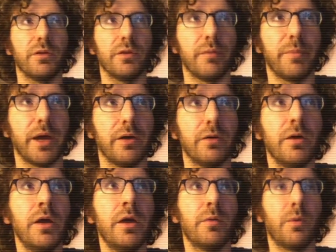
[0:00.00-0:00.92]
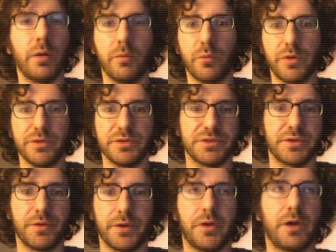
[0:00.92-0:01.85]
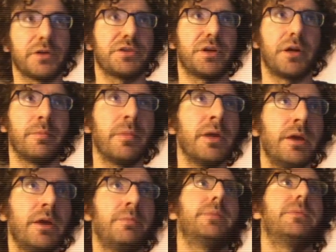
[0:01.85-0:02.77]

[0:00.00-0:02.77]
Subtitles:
about where this is going long term. And maybe